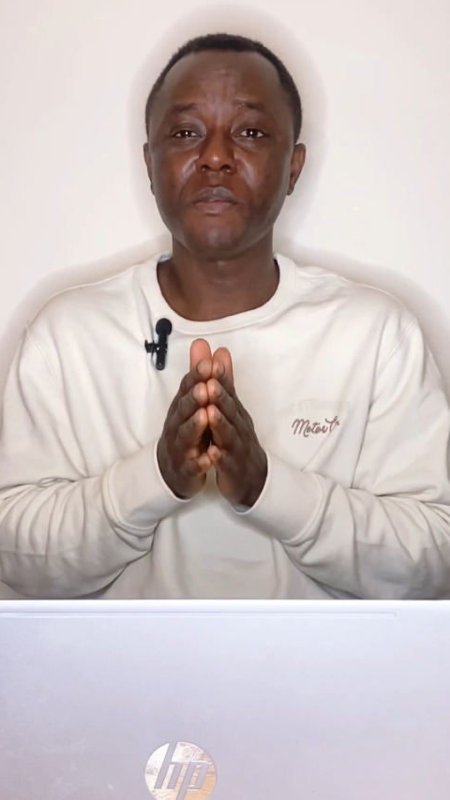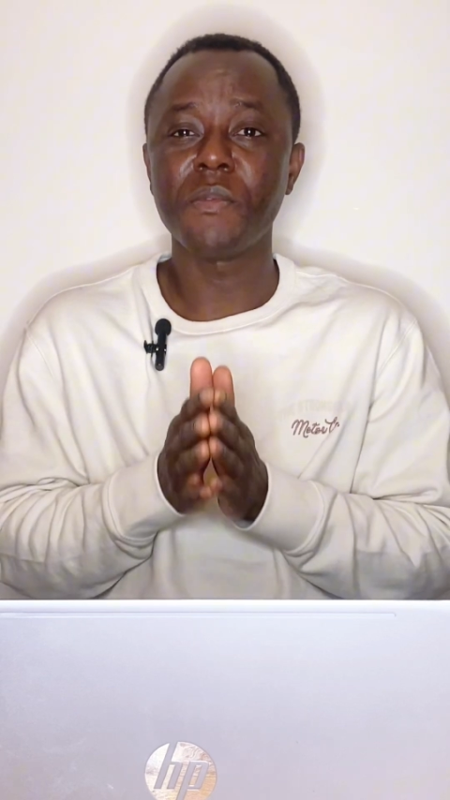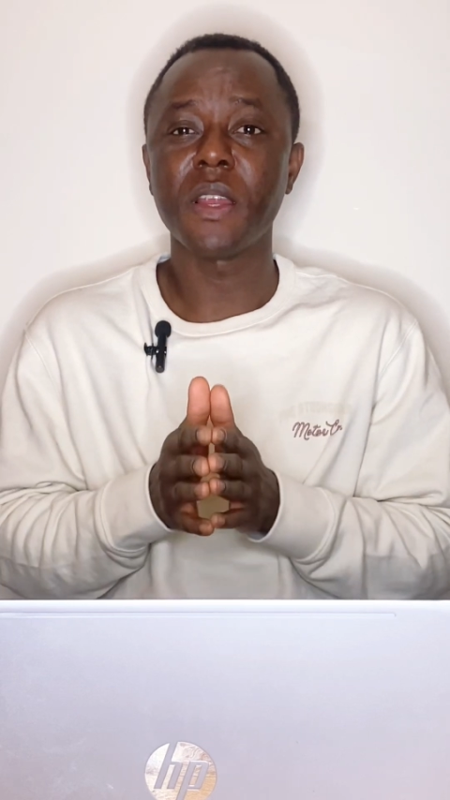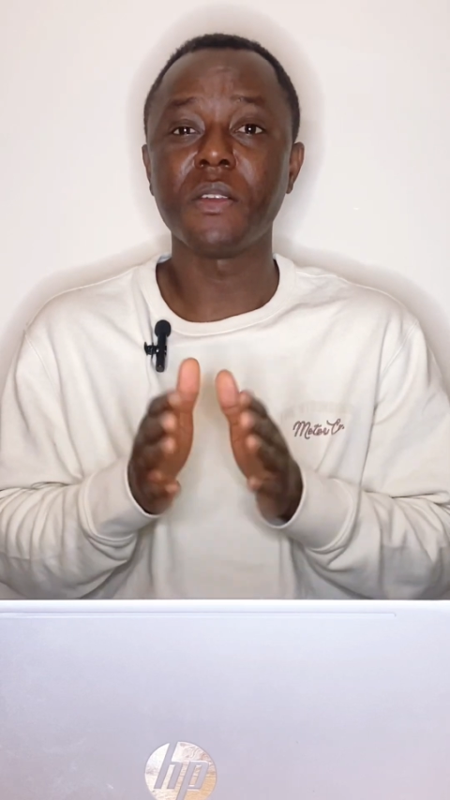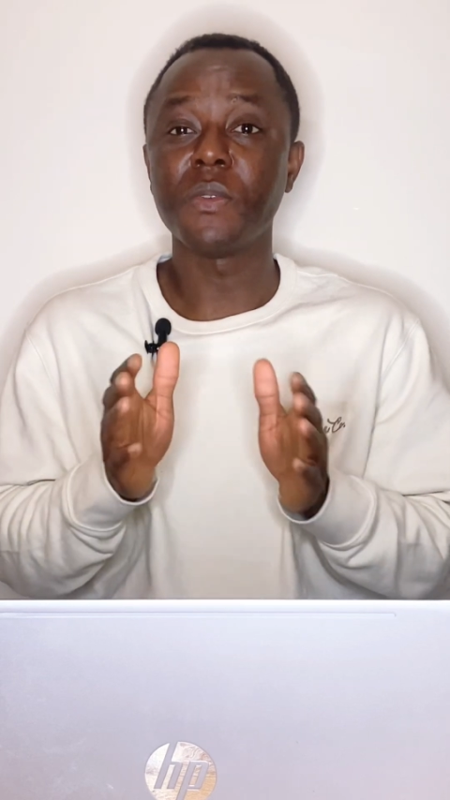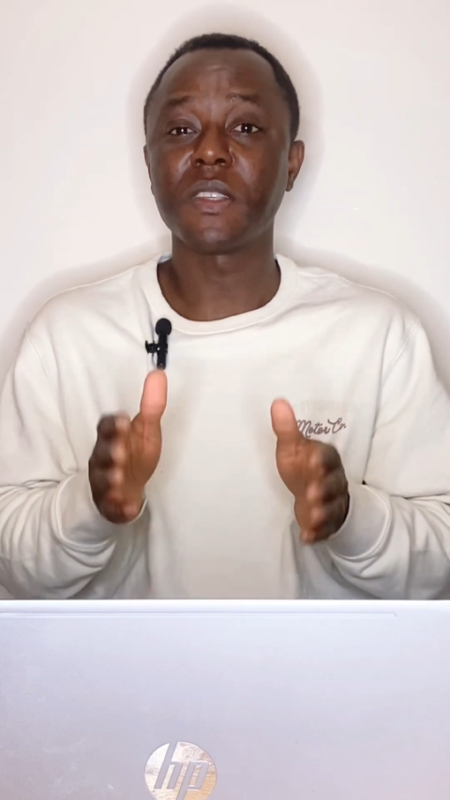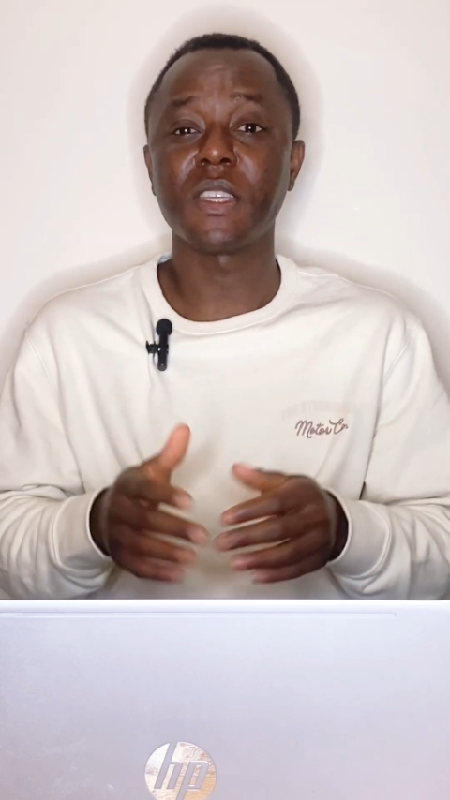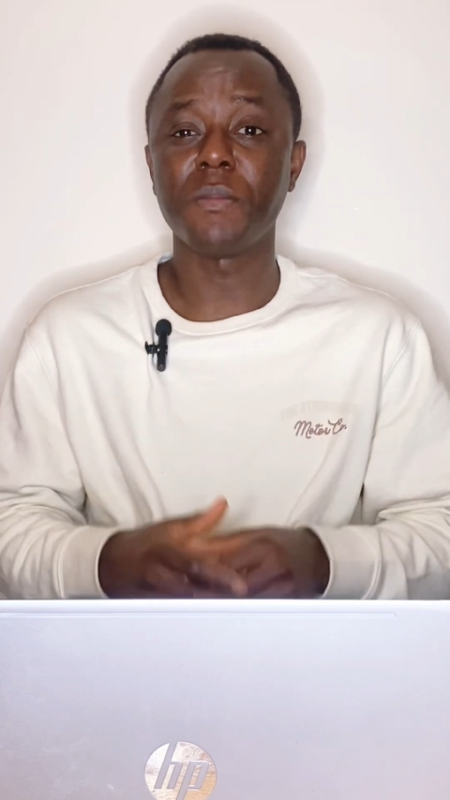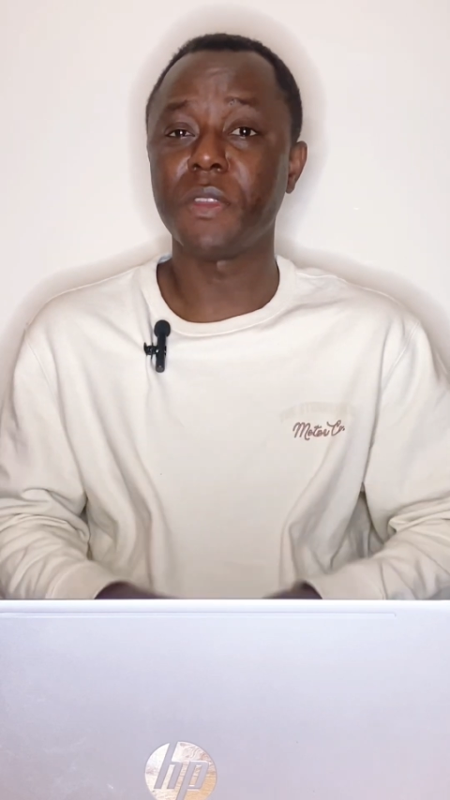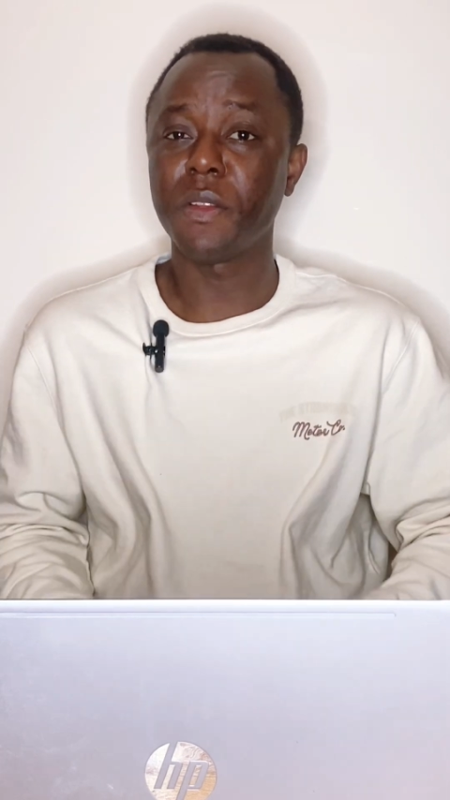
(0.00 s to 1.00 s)
very
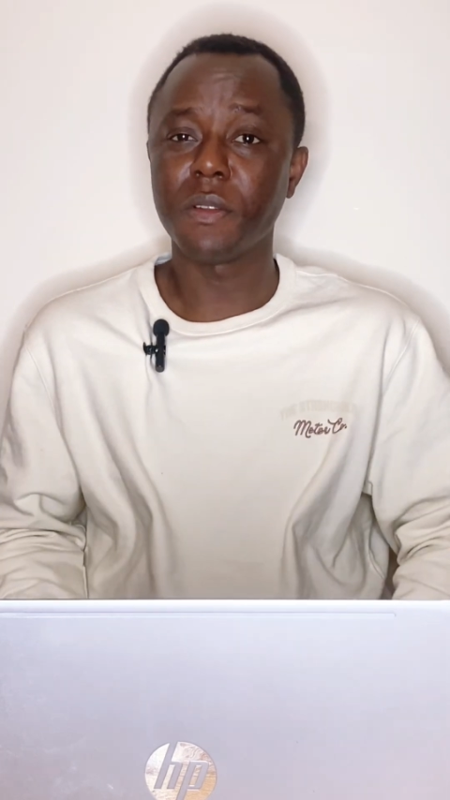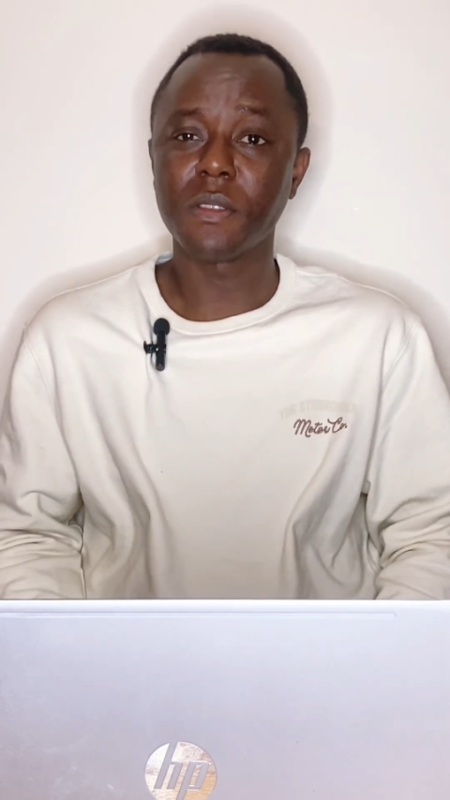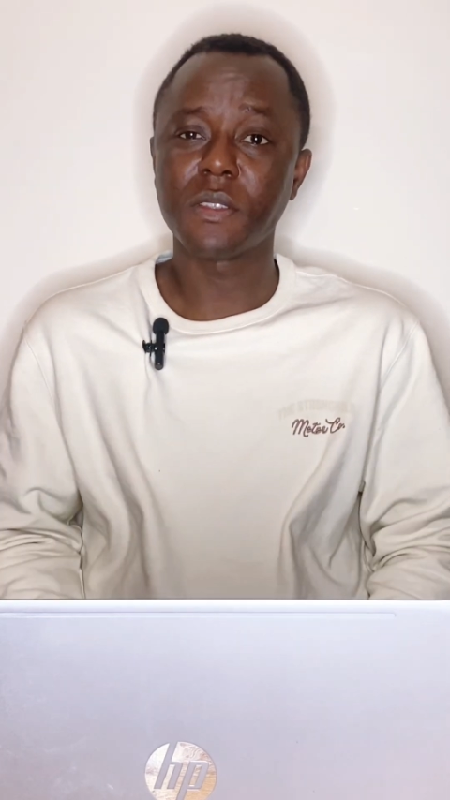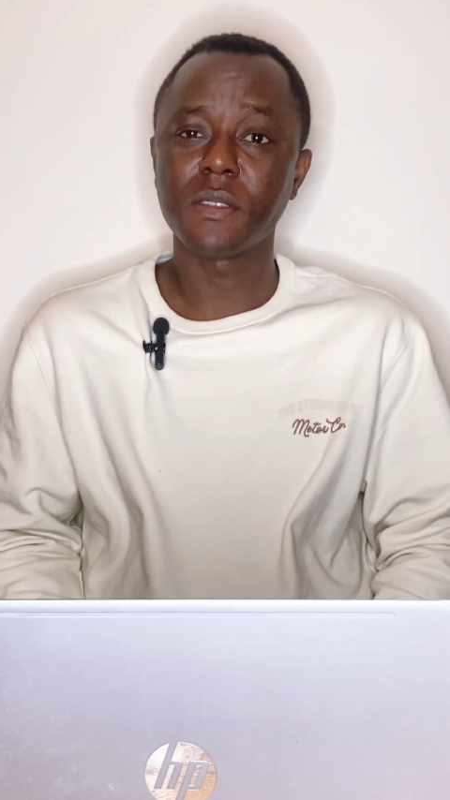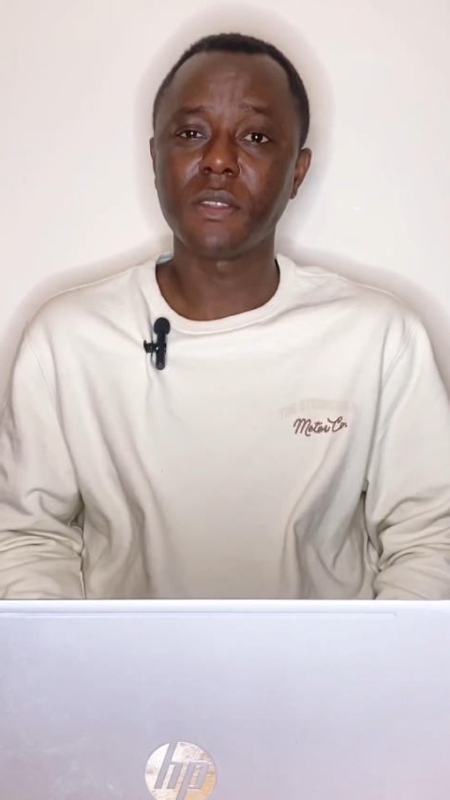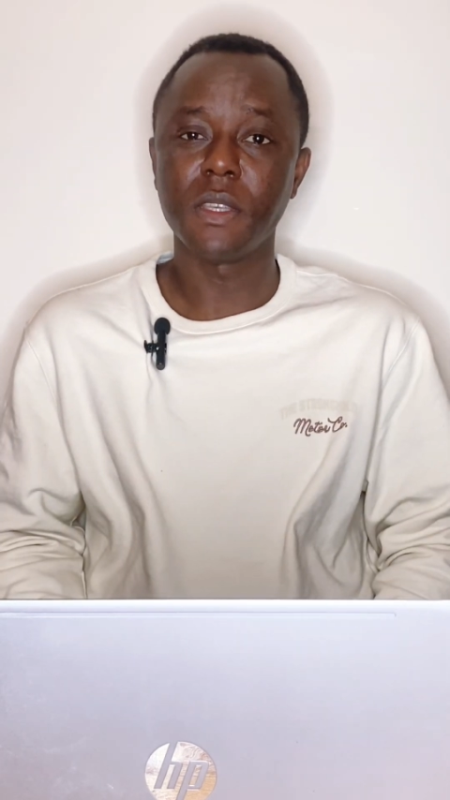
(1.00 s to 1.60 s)
risky periods.